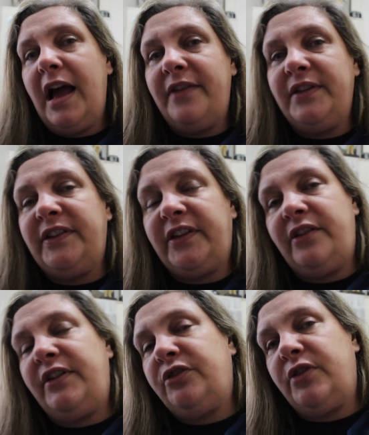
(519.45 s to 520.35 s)
and this is
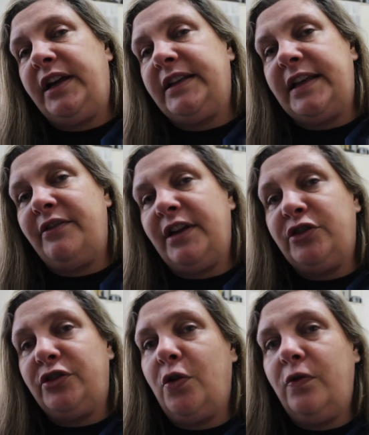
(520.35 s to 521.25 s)
how they track it down
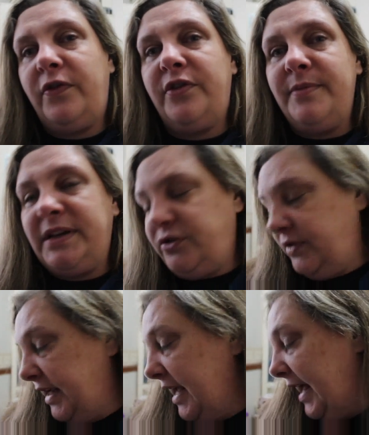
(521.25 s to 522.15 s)
and solve the
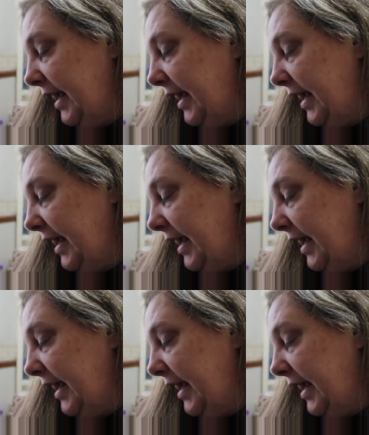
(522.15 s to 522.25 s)
mystery.